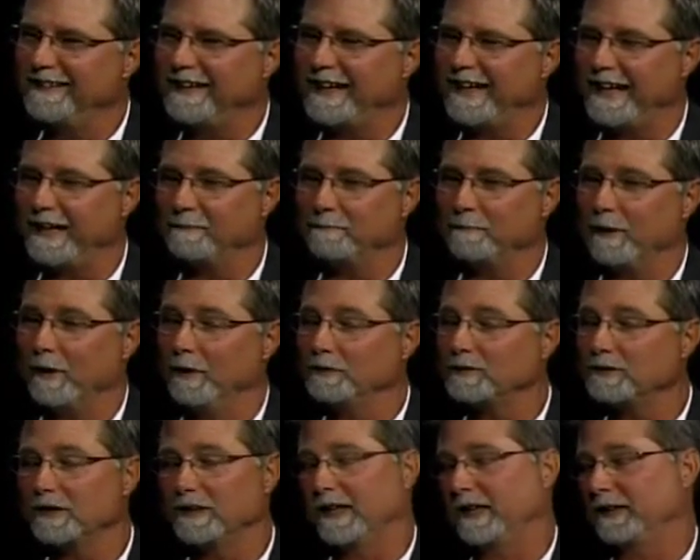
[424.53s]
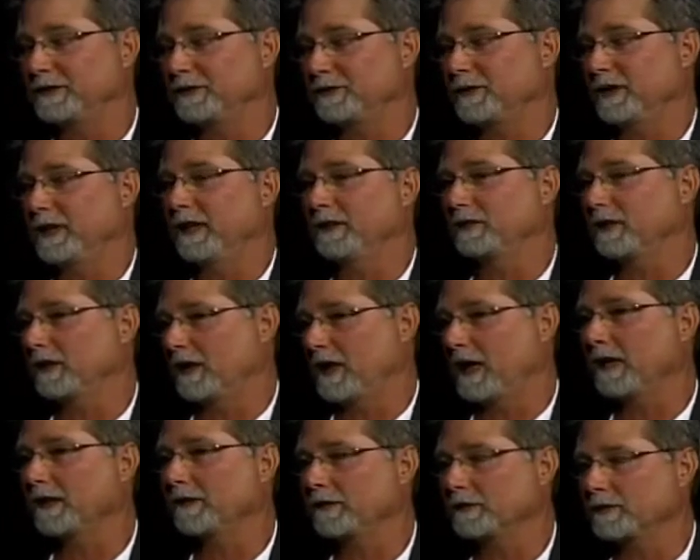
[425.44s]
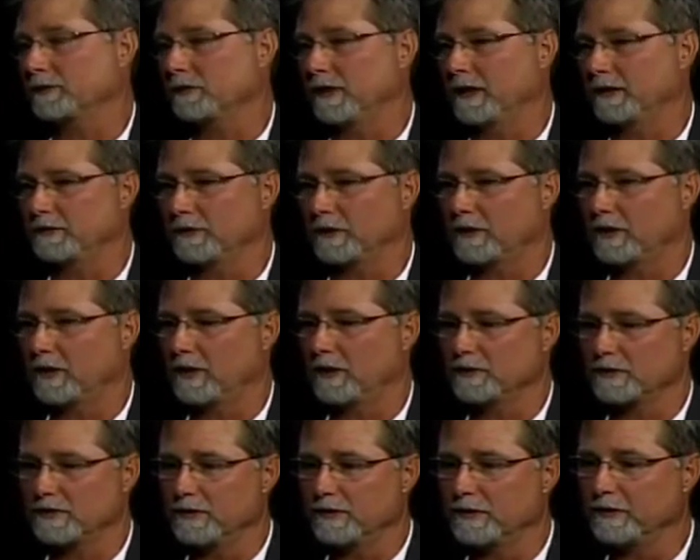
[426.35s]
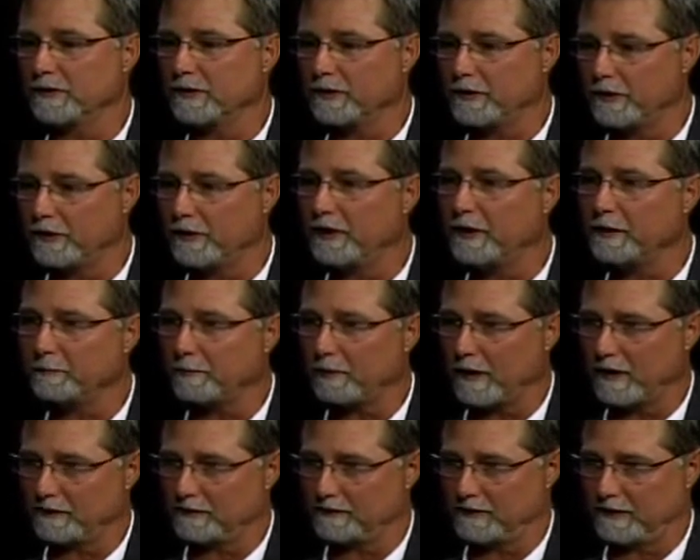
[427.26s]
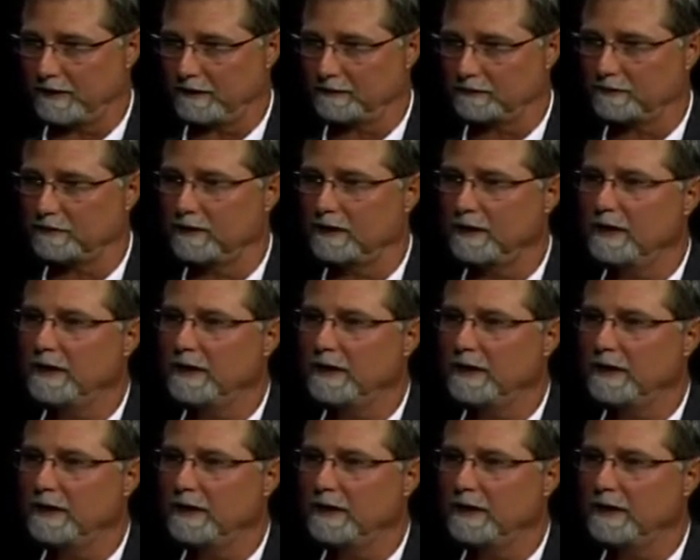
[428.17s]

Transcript: And most of that stress, a lot of the stress, occurs during the curing process.